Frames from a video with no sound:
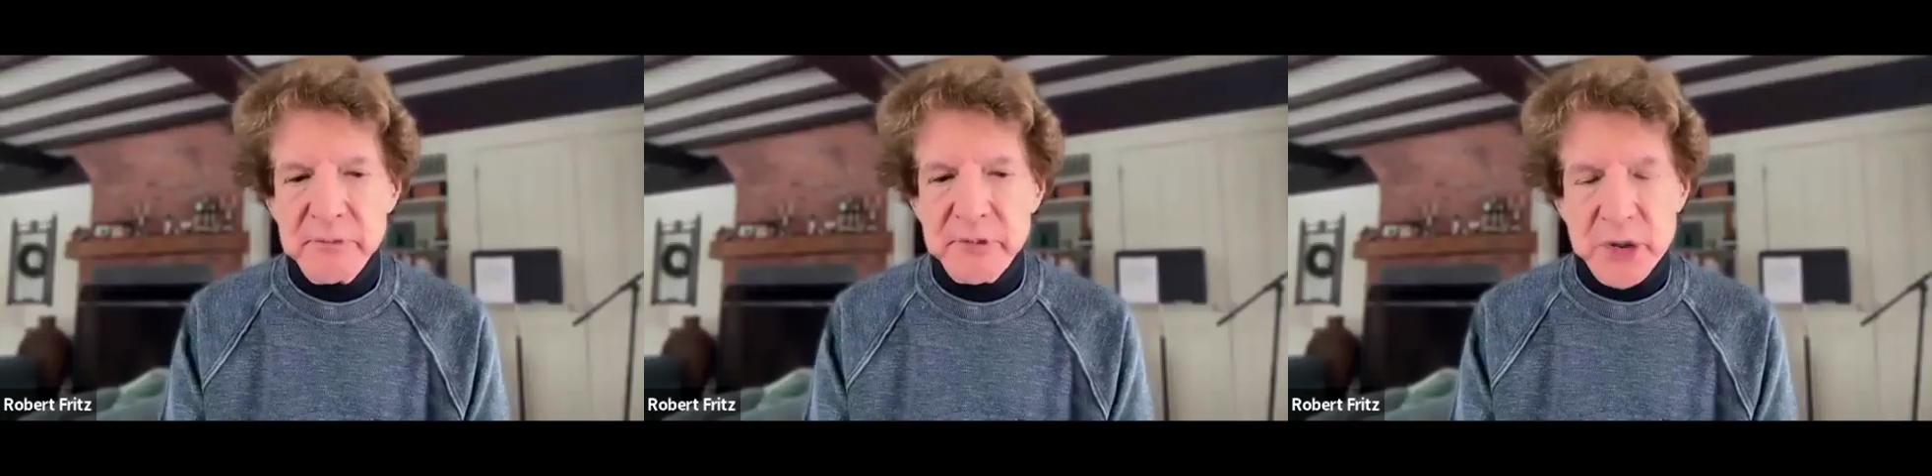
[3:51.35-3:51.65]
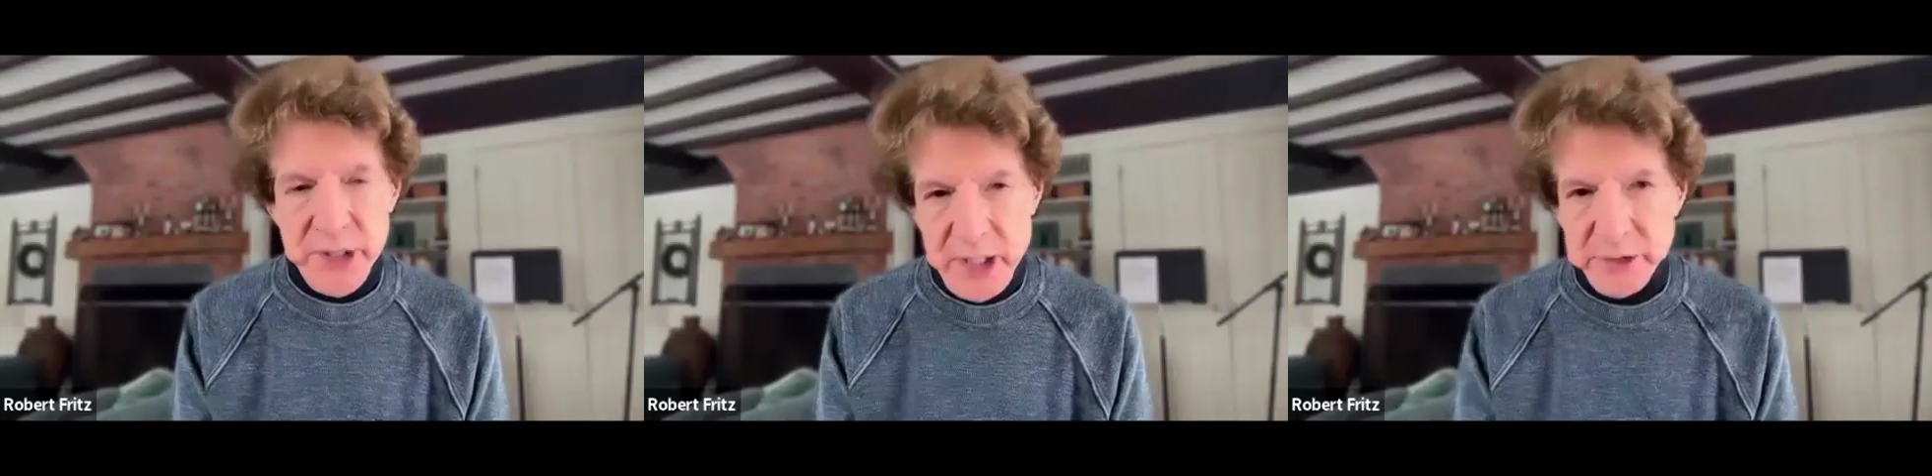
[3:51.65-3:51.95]

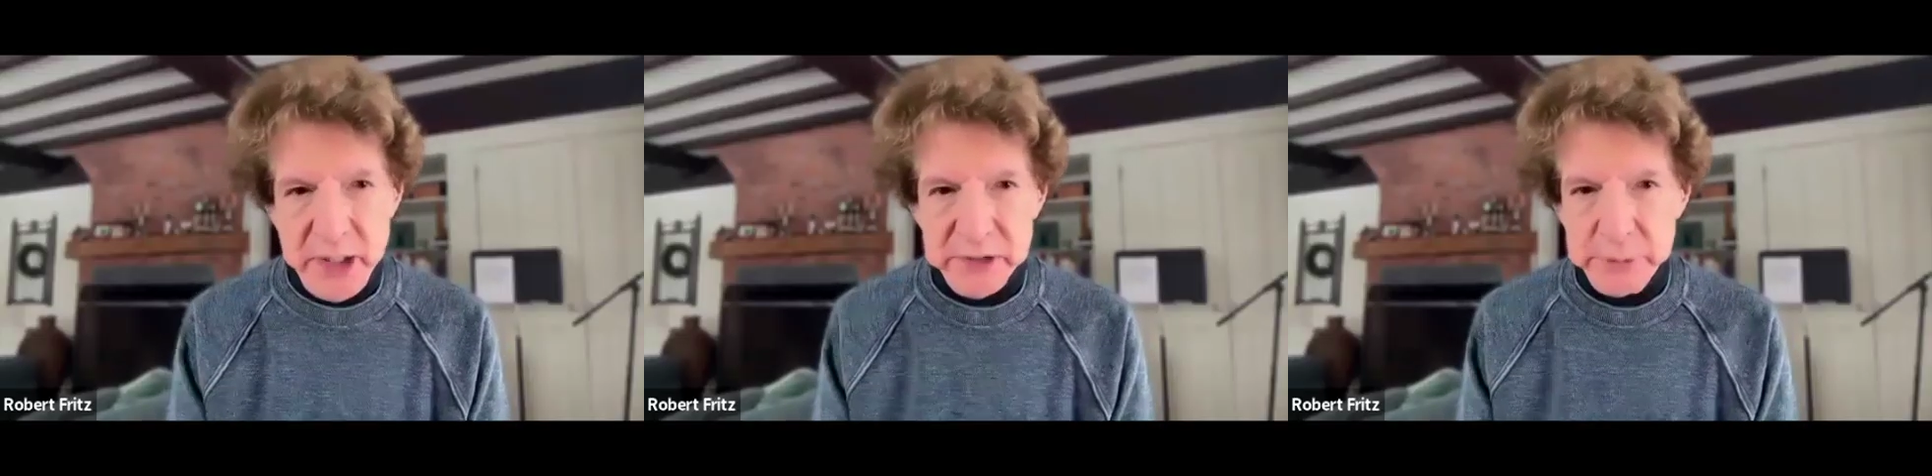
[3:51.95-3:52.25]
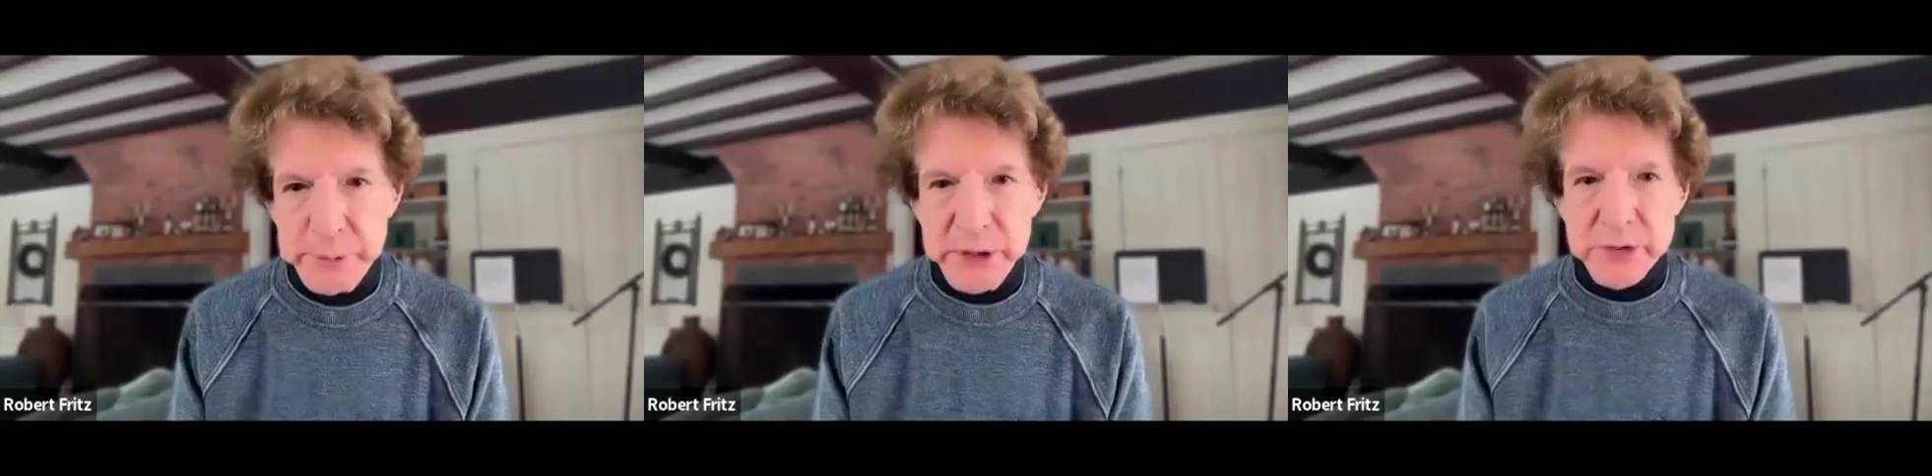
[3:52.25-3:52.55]
turn out not
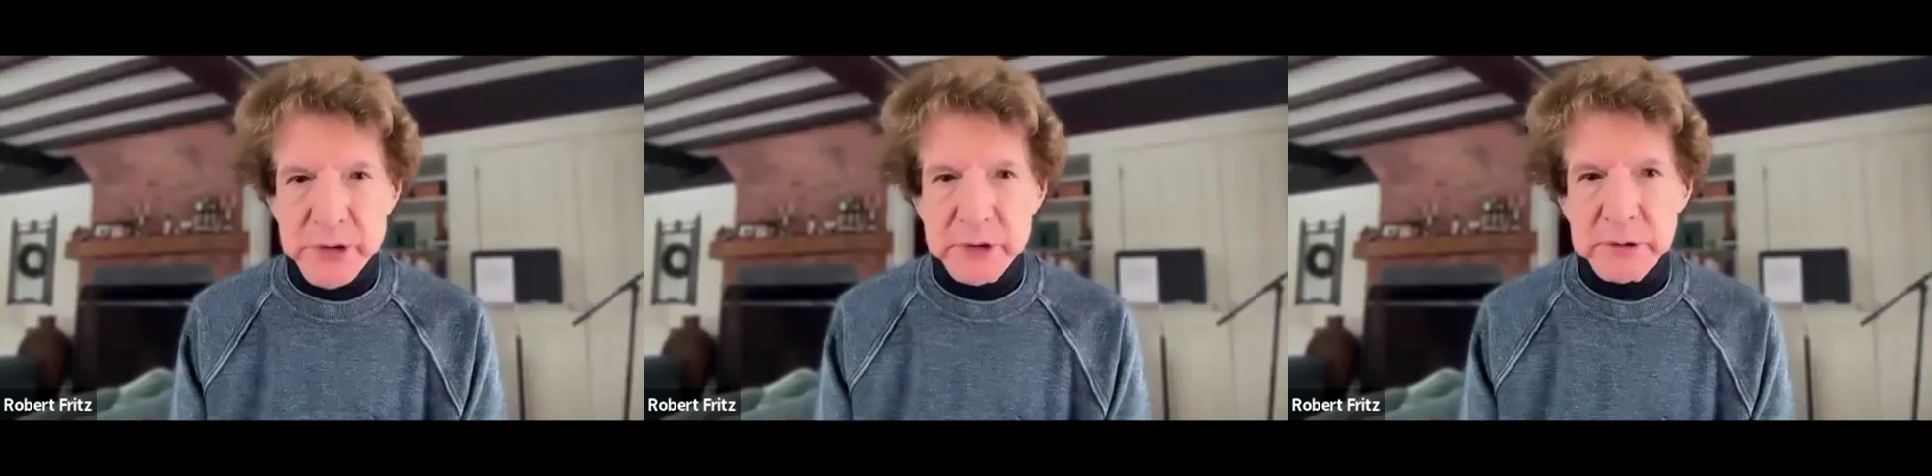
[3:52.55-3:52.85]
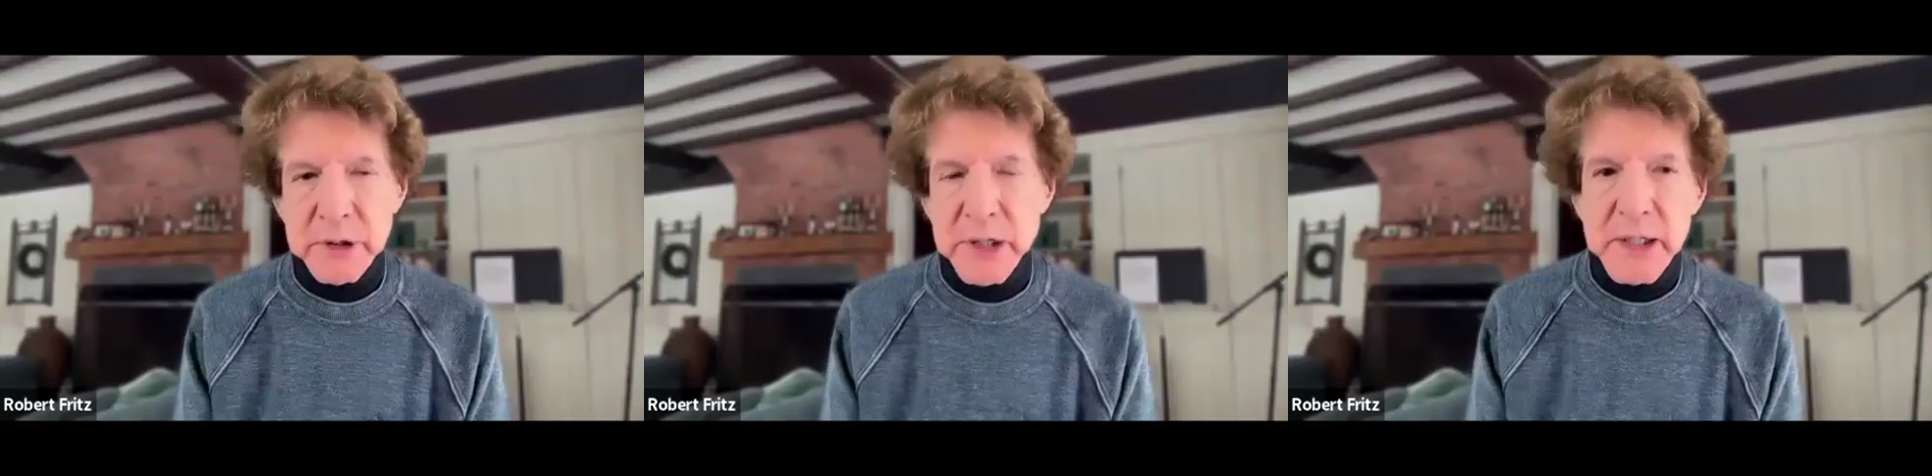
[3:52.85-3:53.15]
to be true,